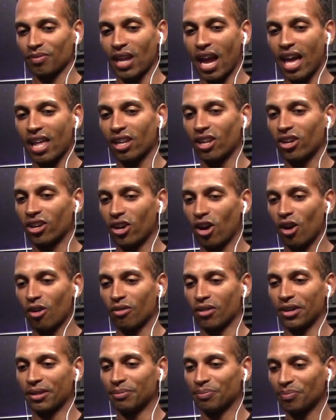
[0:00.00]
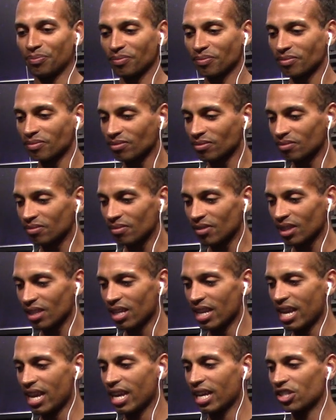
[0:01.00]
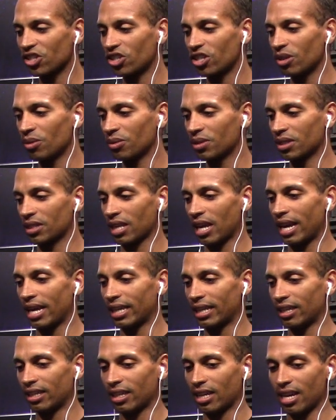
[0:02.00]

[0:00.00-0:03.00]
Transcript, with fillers: I look over, and she was like,